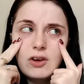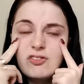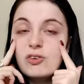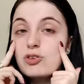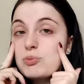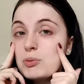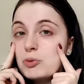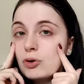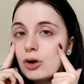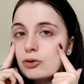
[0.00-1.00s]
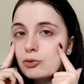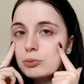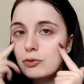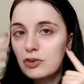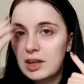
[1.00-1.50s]
Feels a bit more like
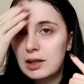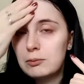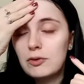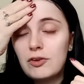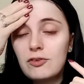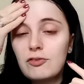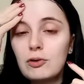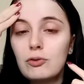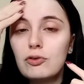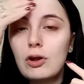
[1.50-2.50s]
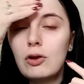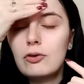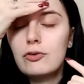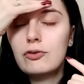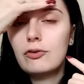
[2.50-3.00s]
normal skin, but this feels a
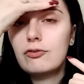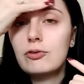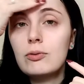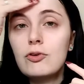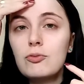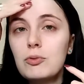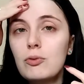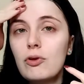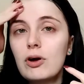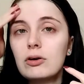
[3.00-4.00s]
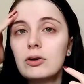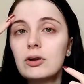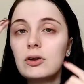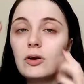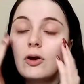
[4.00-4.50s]
lot softer and smoother.
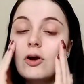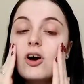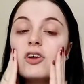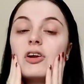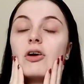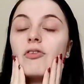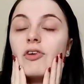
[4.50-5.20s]
I don't know if